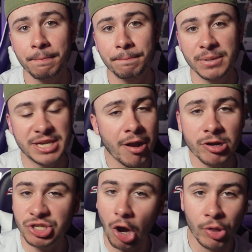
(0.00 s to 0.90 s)
But
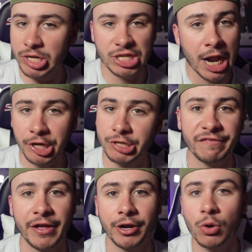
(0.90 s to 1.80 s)
Darius Garland is not a good
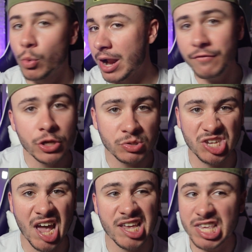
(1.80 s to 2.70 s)
defender. Whatever you
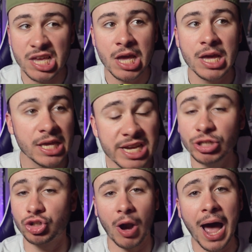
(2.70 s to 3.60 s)
say, he can
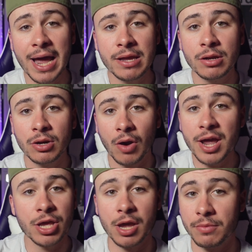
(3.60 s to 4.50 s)
try,
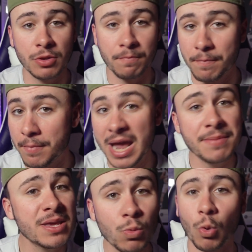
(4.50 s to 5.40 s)
right? And
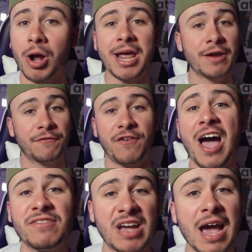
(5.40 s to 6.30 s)
maybe 1 out of
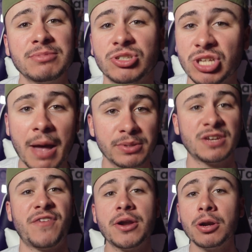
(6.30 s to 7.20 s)
5 times he'll stop his
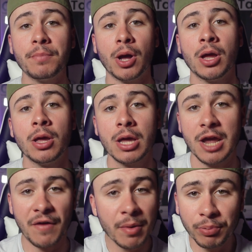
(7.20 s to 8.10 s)
defender, but
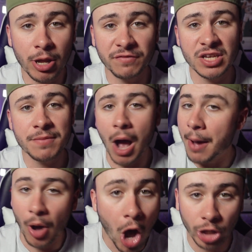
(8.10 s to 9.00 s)
if I'm a playoff team,
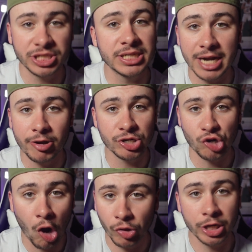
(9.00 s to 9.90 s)
I'm hunting Darius
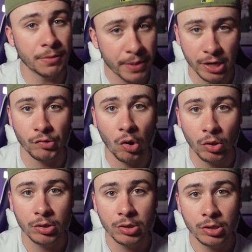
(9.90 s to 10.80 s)
Garland in the pick and roll,
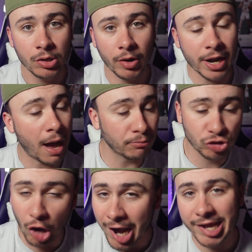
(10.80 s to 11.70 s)
right? I'm
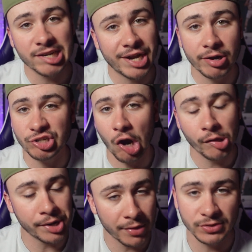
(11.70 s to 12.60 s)
trying to get Darius
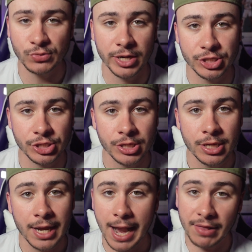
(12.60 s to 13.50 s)
Garland on the switch.
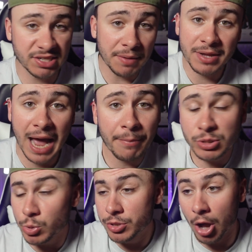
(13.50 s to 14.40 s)
And the same thing
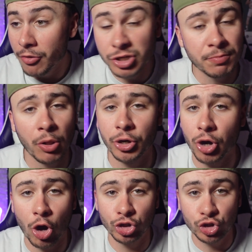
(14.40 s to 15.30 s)
happens with other smaller
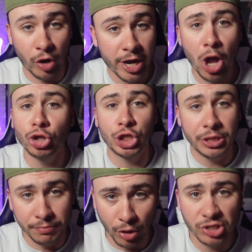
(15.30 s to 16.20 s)
guards. Trae Young,
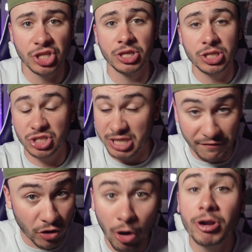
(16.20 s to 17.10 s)
Jalen Brunson,
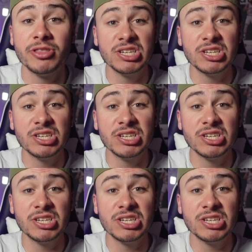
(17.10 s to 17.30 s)
Steph Curry.